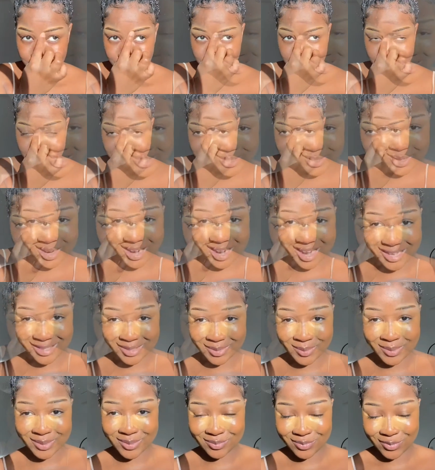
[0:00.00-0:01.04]
Sorry guys, it
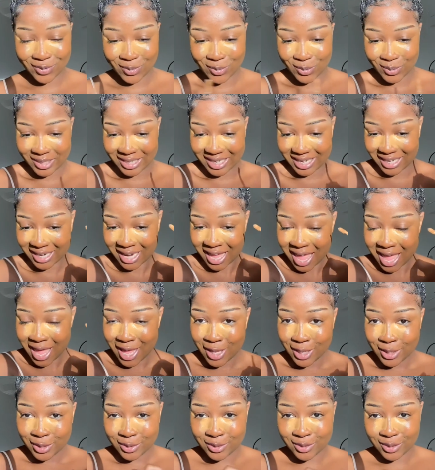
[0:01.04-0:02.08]
wasn't recording.
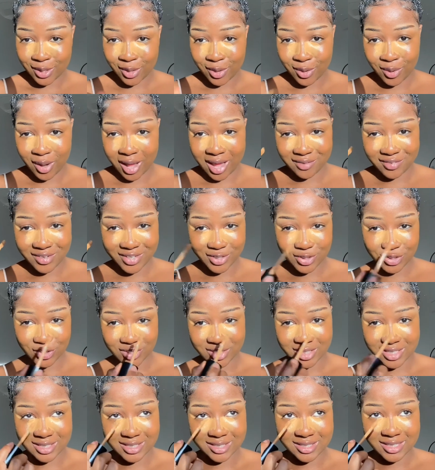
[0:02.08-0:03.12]
So I've literally just
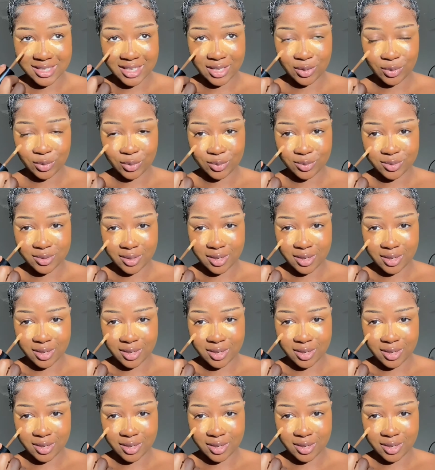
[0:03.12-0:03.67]
concealed